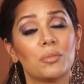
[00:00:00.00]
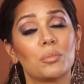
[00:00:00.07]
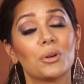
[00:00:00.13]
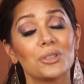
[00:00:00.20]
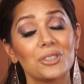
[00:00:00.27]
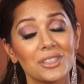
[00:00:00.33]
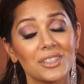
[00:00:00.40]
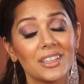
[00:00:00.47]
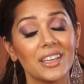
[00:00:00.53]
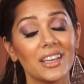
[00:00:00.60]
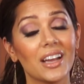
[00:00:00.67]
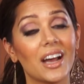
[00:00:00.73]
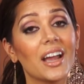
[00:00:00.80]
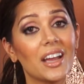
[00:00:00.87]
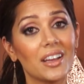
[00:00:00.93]

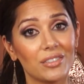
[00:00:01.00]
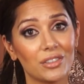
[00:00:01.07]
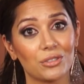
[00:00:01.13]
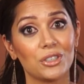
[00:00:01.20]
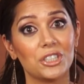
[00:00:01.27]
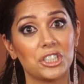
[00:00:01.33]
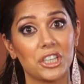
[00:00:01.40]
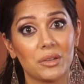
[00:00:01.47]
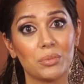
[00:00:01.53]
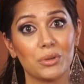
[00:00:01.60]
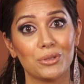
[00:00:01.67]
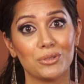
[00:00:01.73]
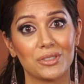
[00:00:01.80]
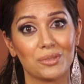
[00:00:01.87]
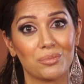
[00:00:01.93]
Personally, I have three
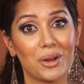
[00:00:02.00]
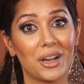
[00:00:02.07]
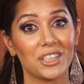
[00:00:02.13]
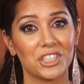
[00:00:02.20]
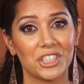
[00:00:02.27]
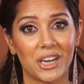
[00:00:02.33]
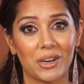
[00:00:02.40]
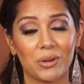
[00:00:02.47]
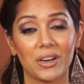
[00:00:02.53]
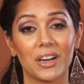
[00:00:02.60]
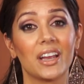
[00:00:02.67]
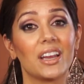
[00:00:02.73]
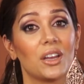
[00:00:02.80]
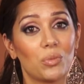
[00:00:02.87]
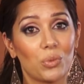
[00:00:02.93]
shampoos in my
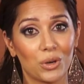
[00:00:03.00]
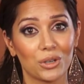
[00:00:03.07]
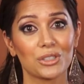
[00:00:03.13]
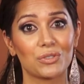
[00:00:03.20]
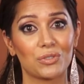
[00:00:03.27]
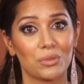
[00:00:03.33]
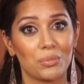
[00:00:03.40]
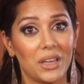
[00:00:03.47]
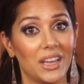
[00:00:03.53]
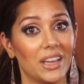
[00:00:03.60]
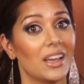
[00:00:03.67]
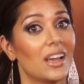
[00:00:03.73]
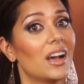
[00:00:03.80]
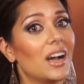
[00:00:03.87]
shower and it works for me.